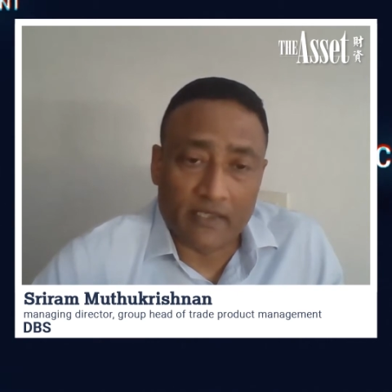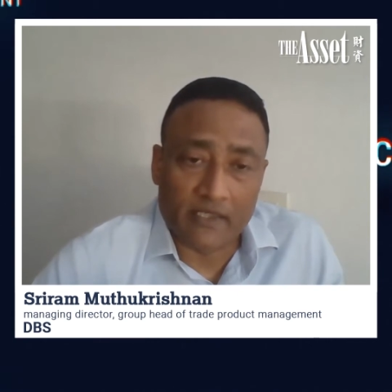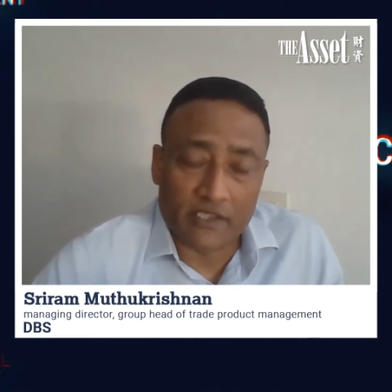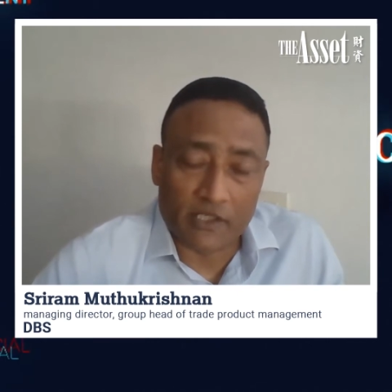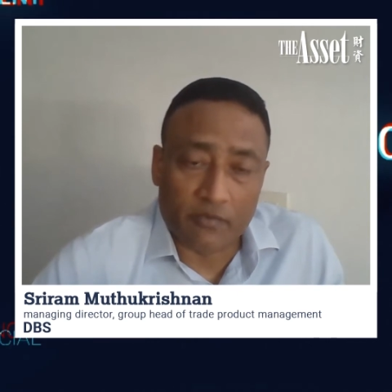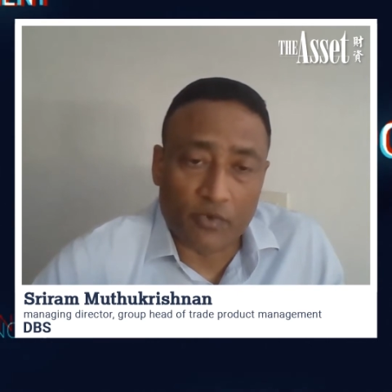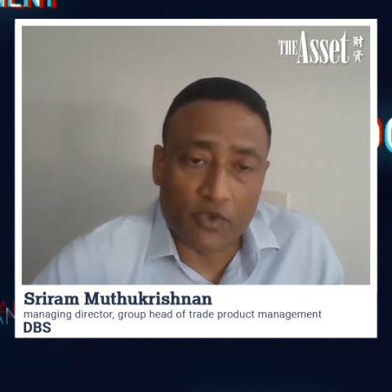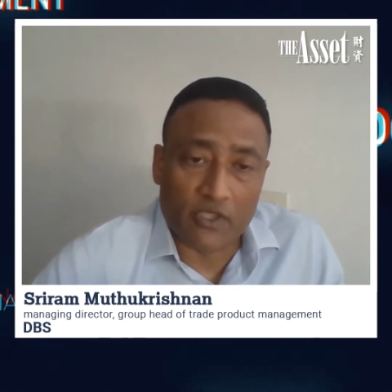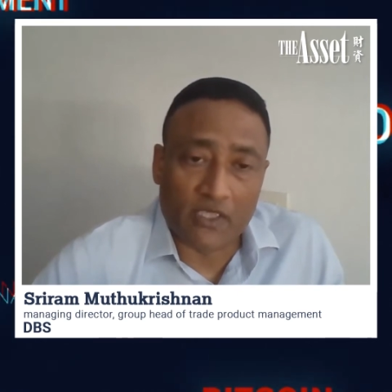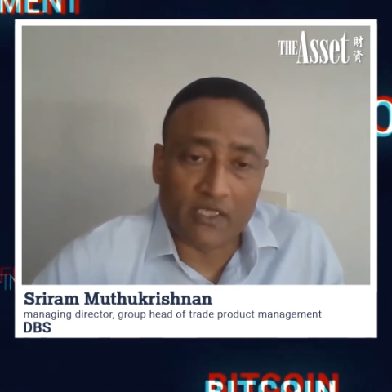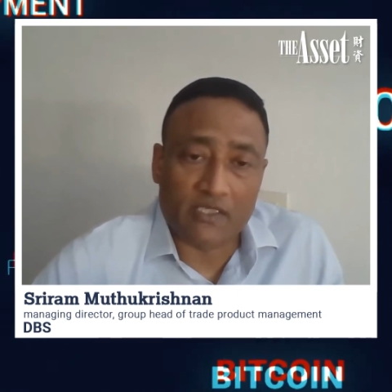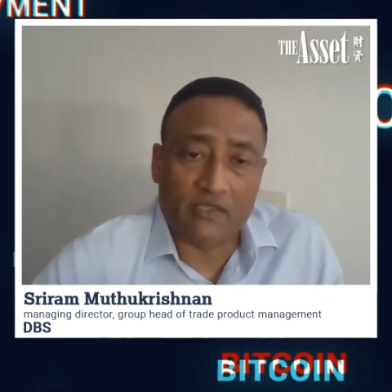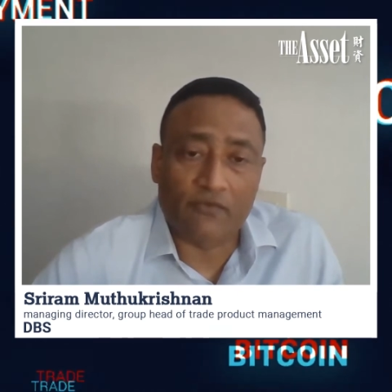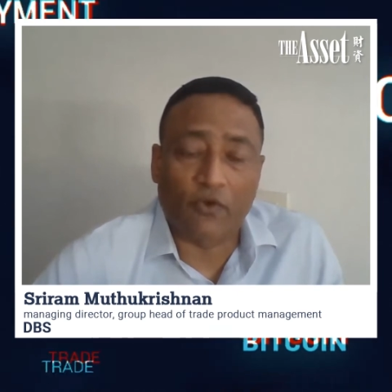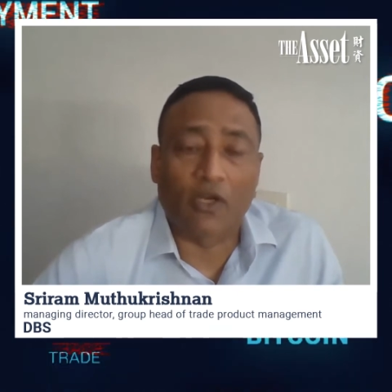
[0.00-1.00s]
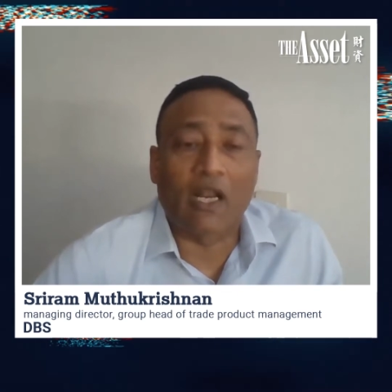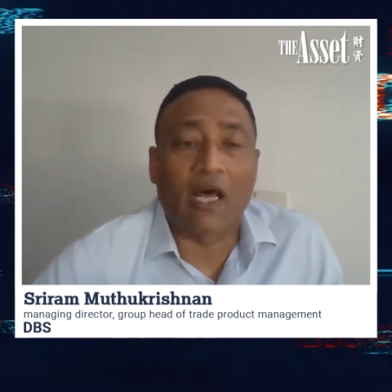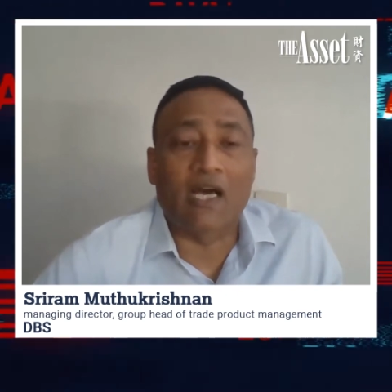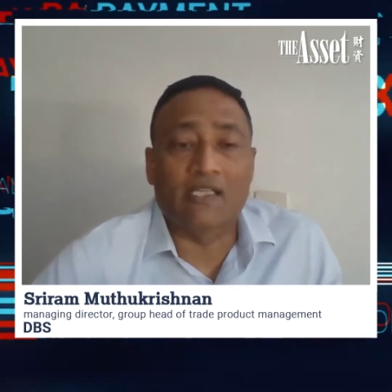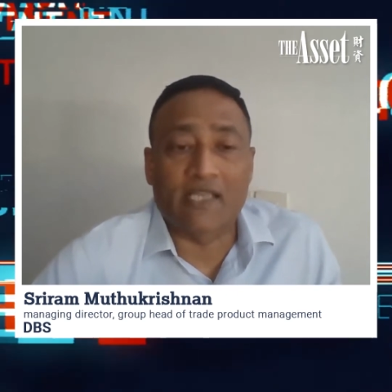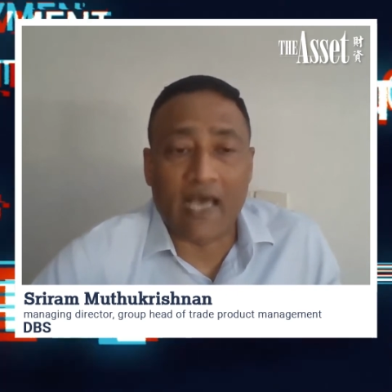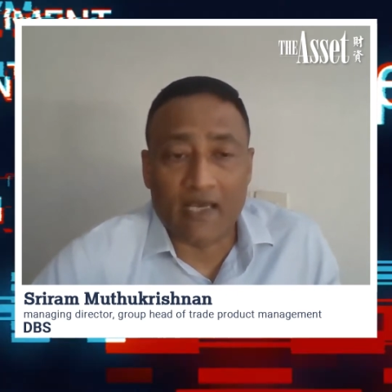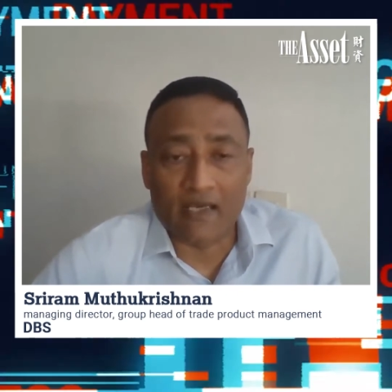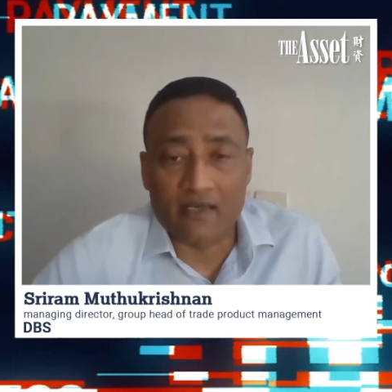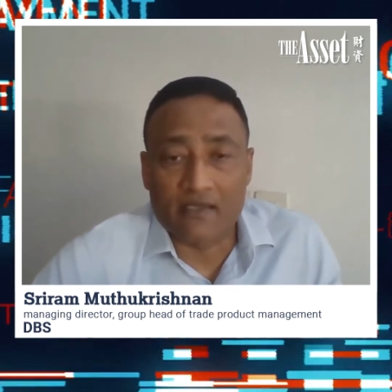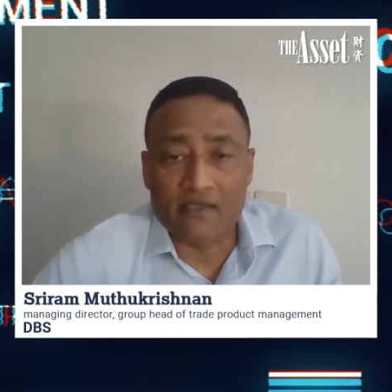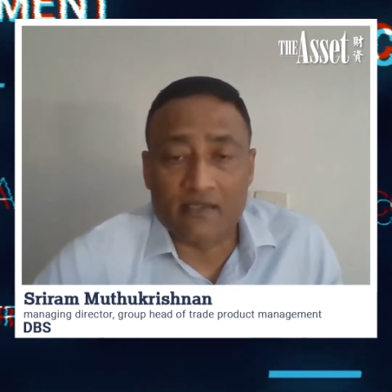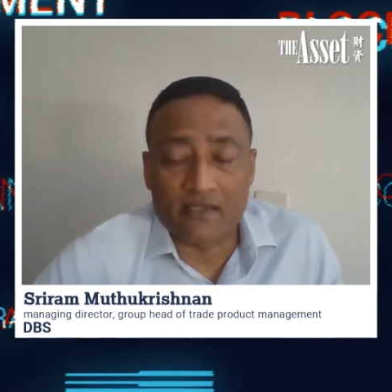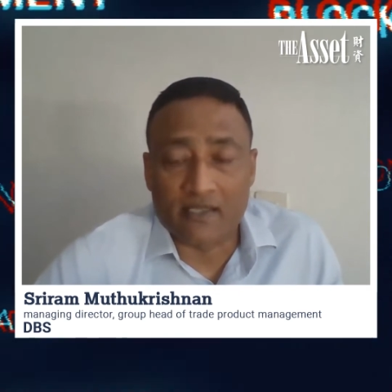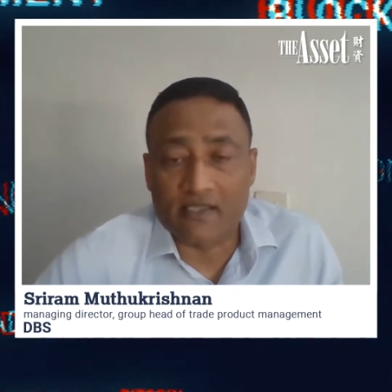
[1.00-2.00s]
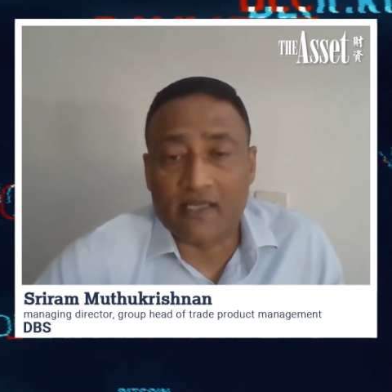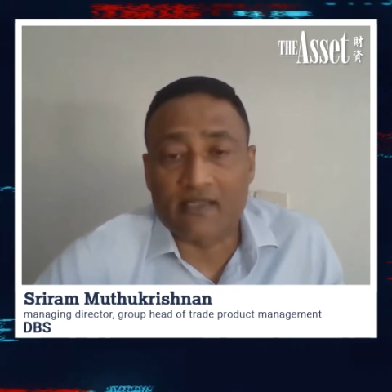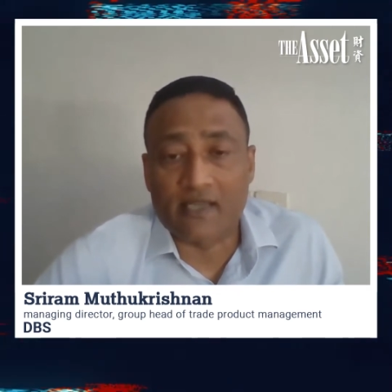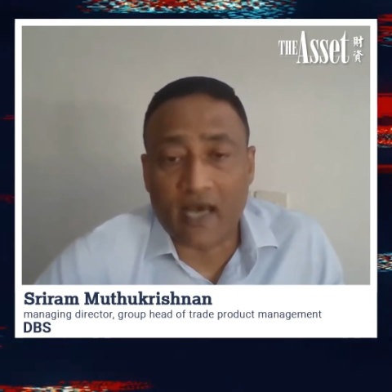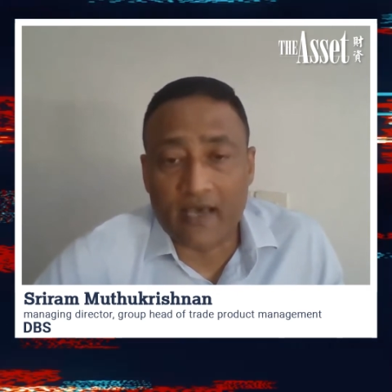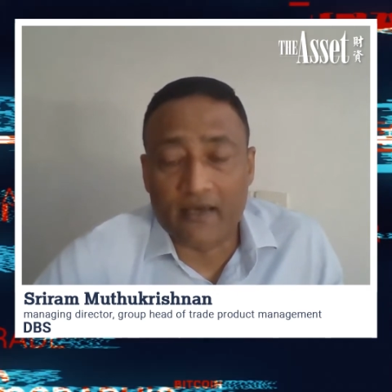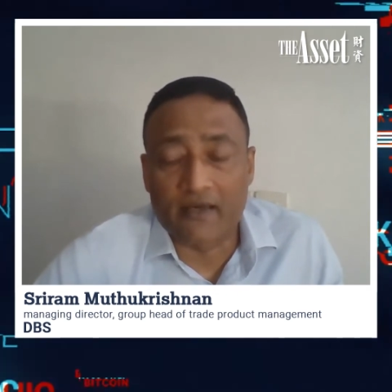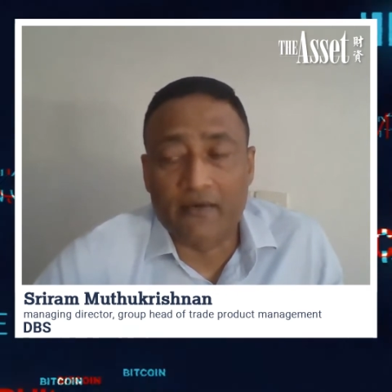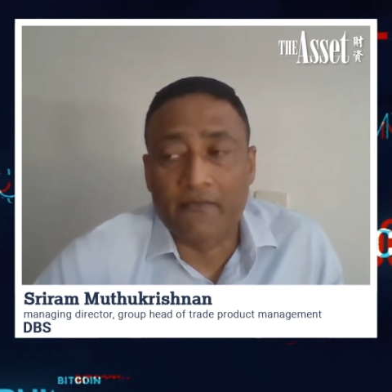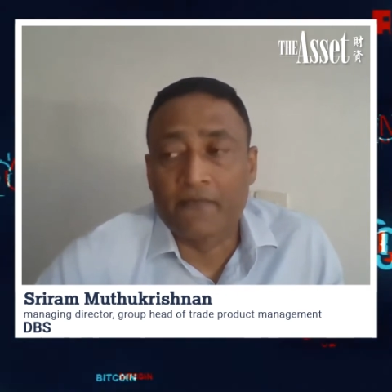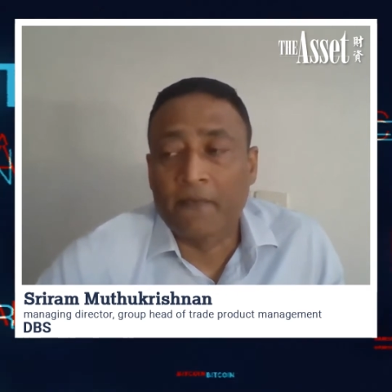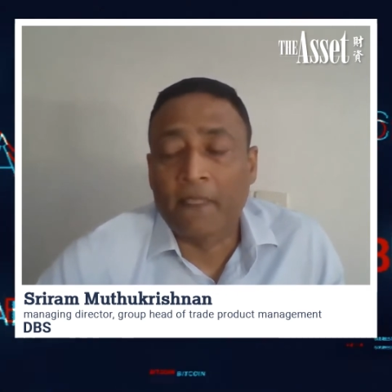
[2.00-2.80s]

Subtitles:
and distributors for large anchors such as hire